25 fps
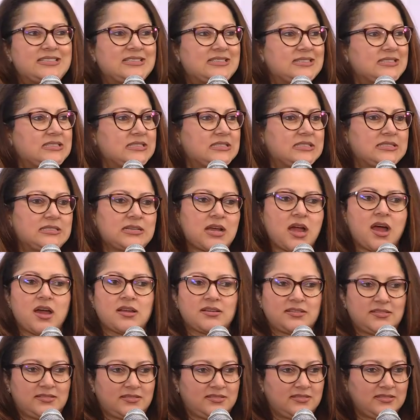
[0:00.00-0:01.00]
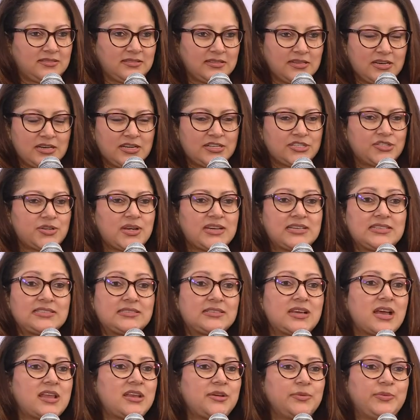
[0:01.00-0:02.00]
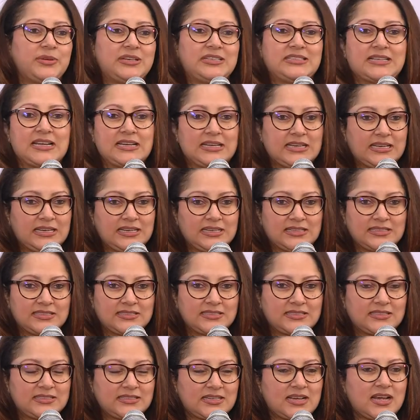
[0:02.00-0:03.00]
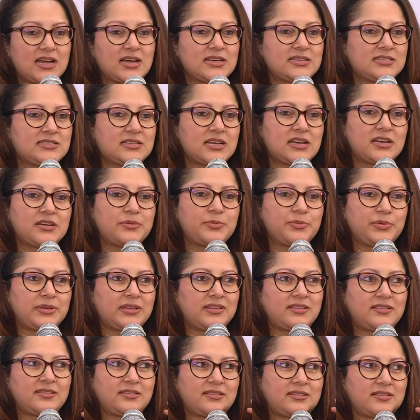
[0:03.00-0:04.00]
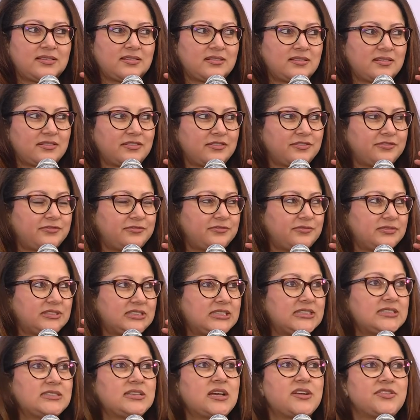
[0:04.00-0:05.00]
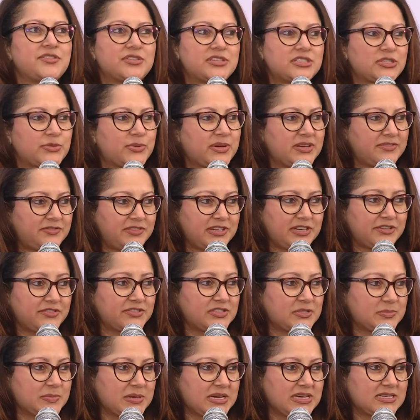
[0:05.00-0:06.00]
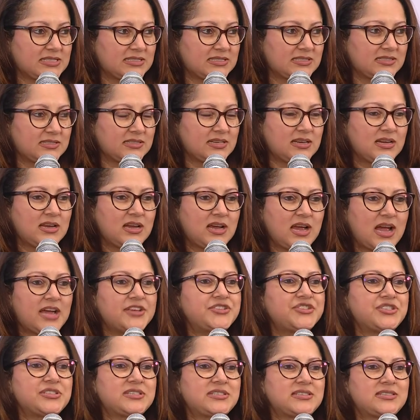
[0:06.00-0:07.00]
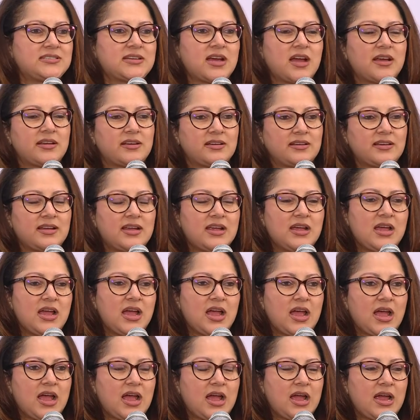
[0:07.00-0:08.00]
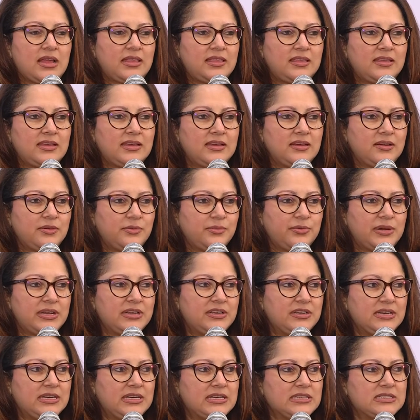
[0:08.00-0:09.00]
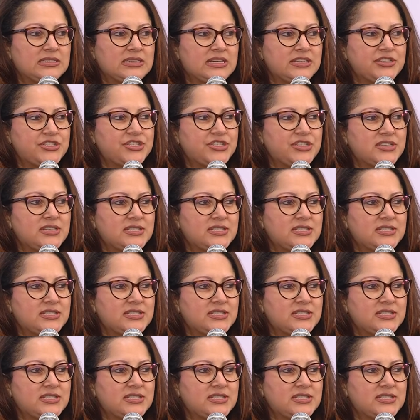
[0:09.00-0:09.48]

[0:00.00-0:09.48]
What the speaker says: start. So I started with 10 kids. I started with 600 square feet of space. I just started. I think when the intention is